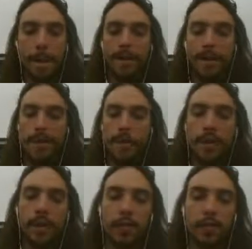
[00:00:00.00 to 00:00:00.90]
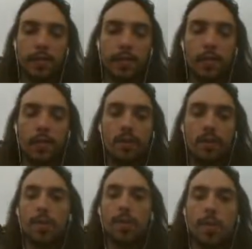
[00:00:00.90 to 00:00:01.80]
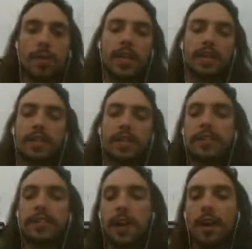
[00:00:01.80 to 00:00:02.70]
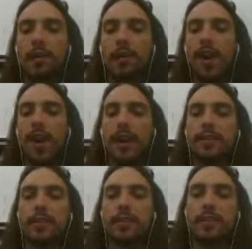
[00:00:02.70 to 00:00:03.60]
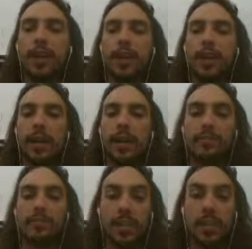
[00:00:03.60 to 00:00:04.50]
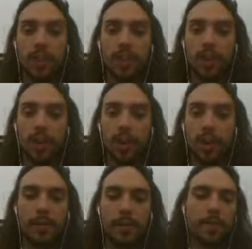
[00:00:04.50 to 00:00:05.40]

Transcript: So then number 4, the warmer, less dense air will rise, creating a convection current,